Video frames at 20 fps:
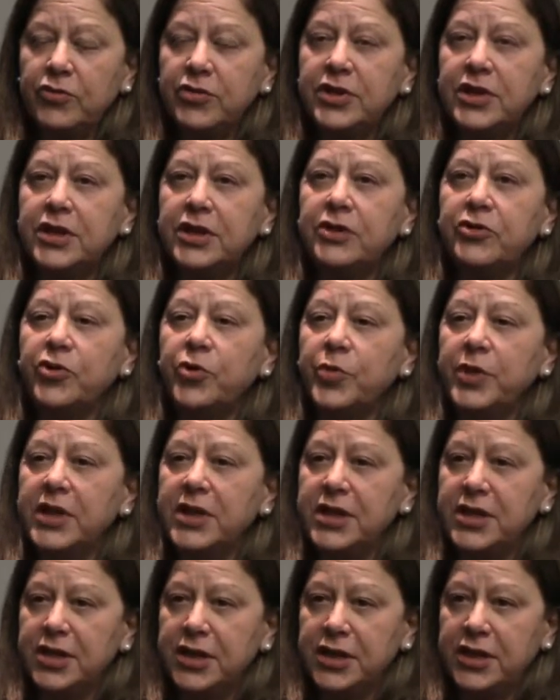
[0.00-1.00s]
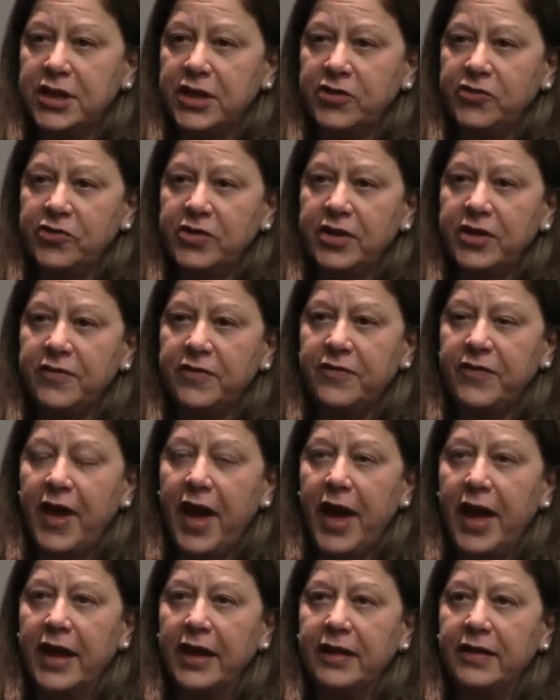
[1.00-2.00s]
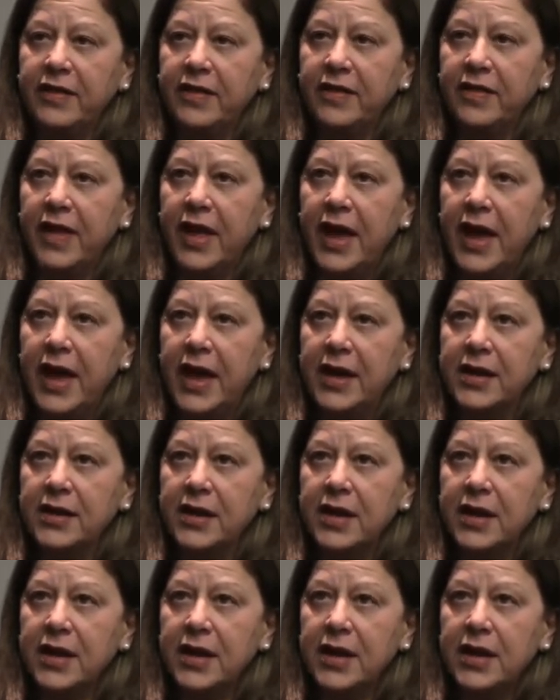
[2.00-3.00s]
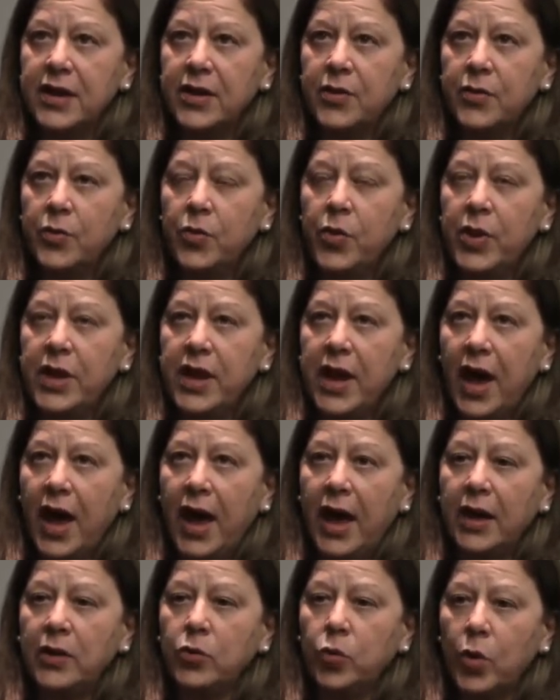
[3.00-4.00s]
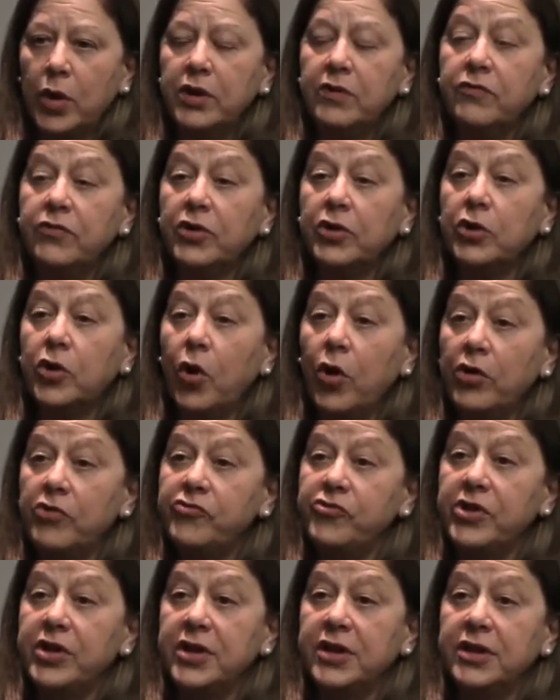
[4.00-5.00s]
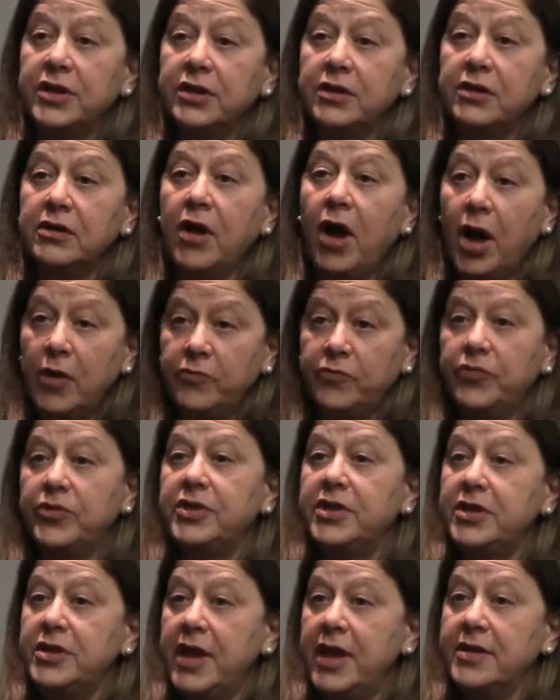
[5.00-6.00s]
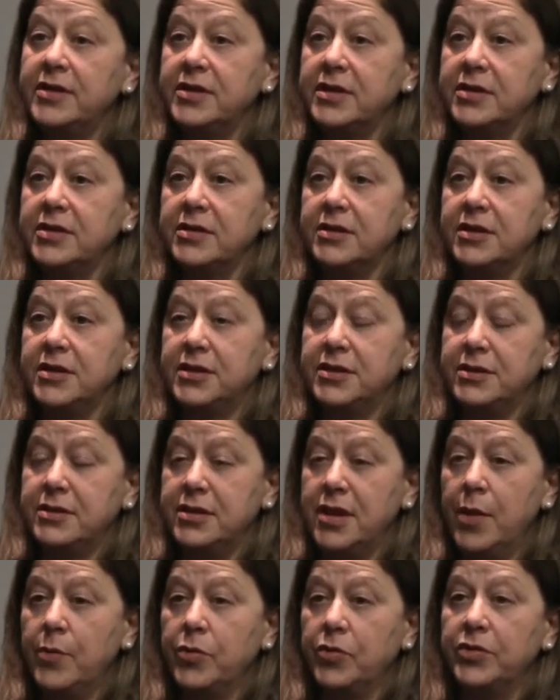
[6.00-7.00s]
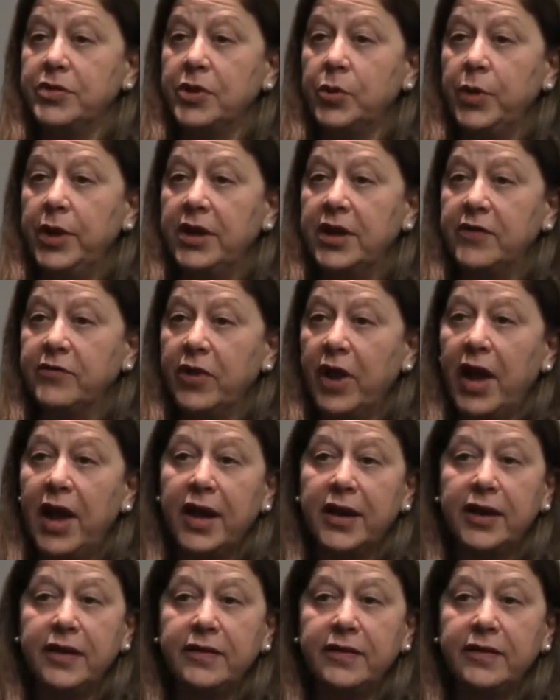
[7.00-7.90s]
there's this dubious distinction of the fact that we had one of the largest conference attendance numbers that we'd ever had.